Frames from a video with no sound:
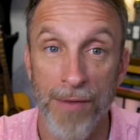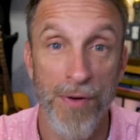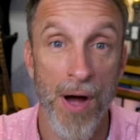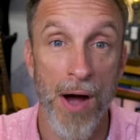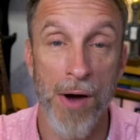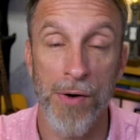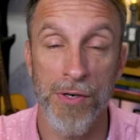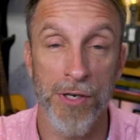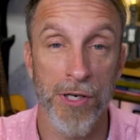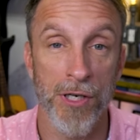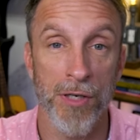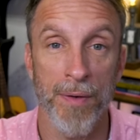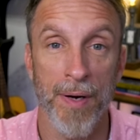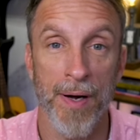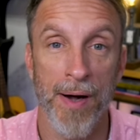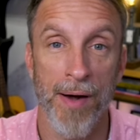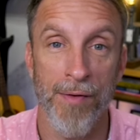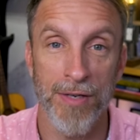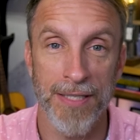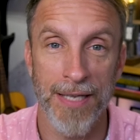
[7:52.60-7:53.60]
followed her
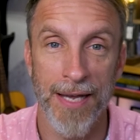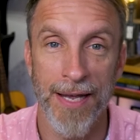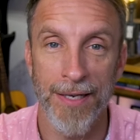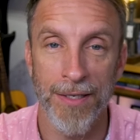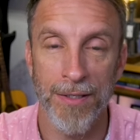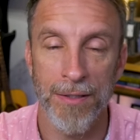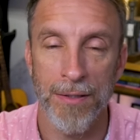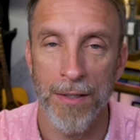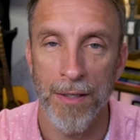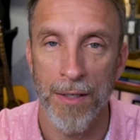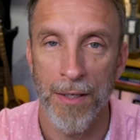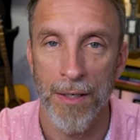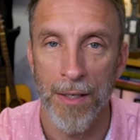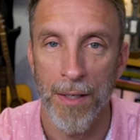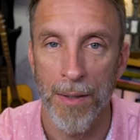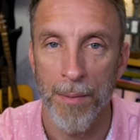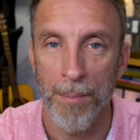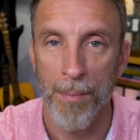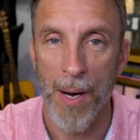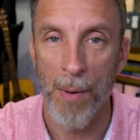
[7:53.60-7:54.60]
career ever since.
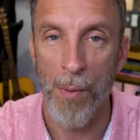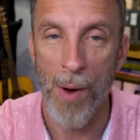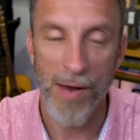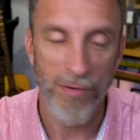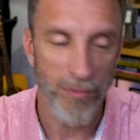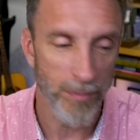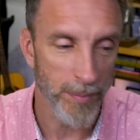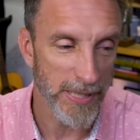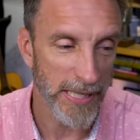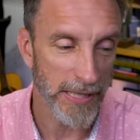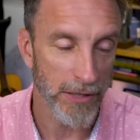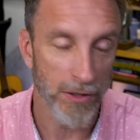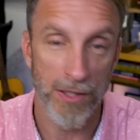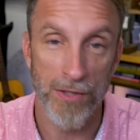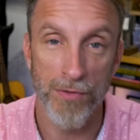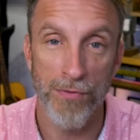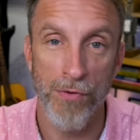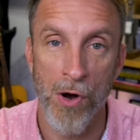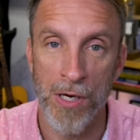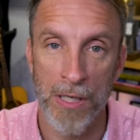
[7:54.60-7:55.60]
My wife, in particular,
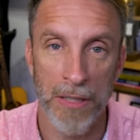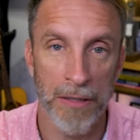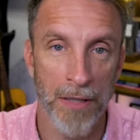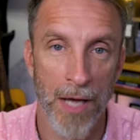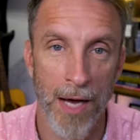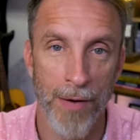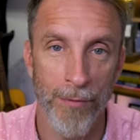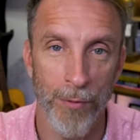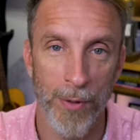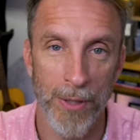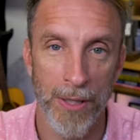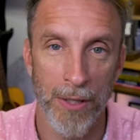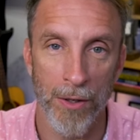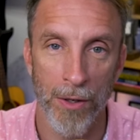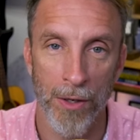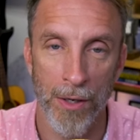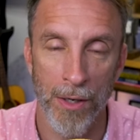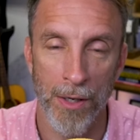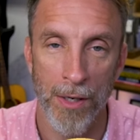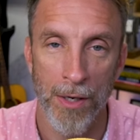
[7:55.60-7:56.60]
has fallen in love with
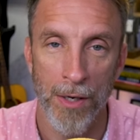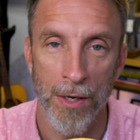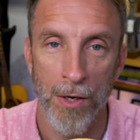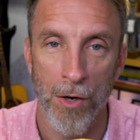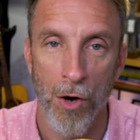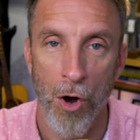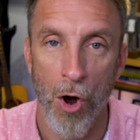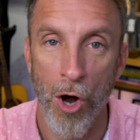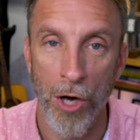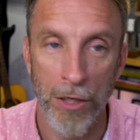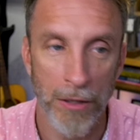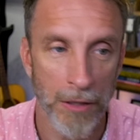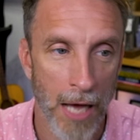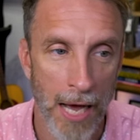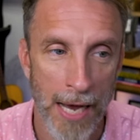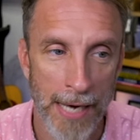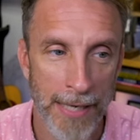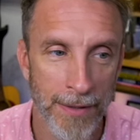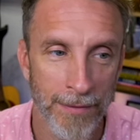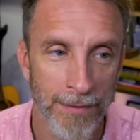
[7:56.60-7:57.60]
her
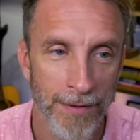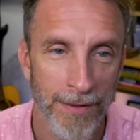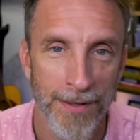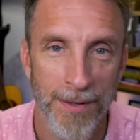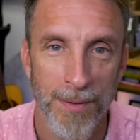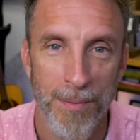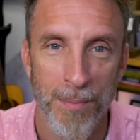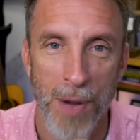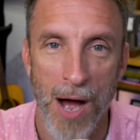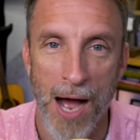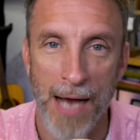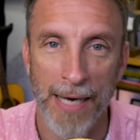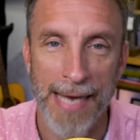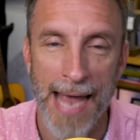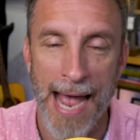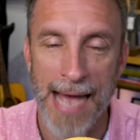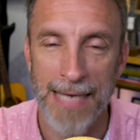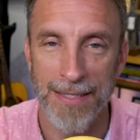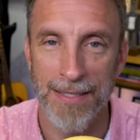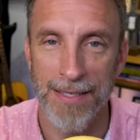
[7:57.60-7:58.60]
online
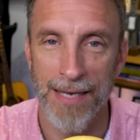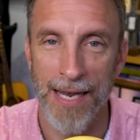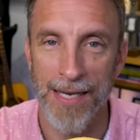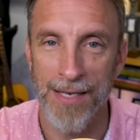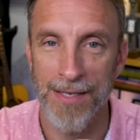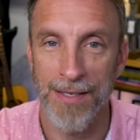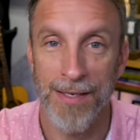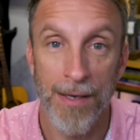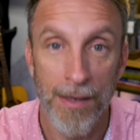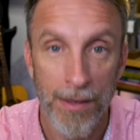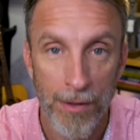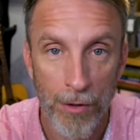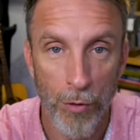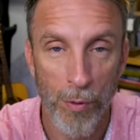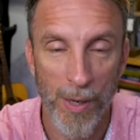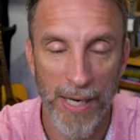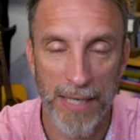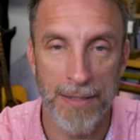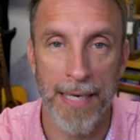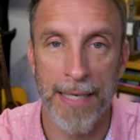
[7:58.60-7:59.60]
podcasts and, and
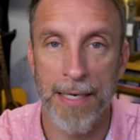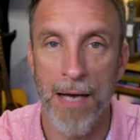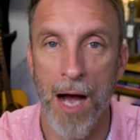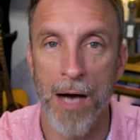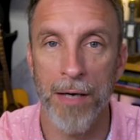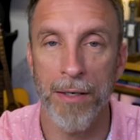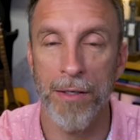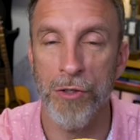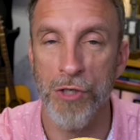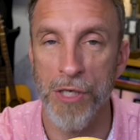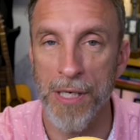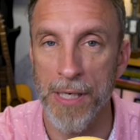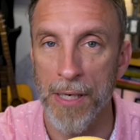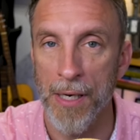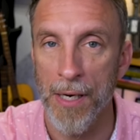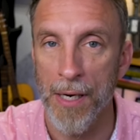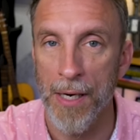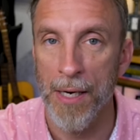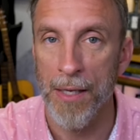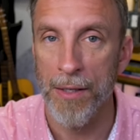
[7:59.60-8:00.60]
quick psychology.
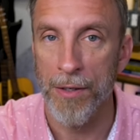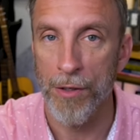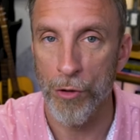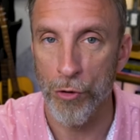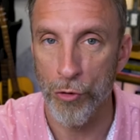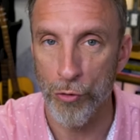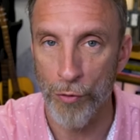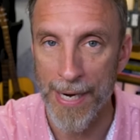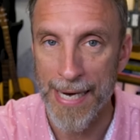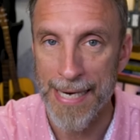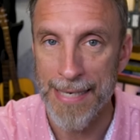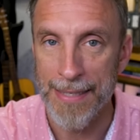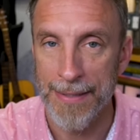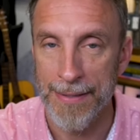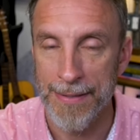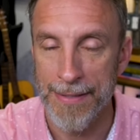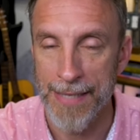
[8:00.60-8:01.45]
They're great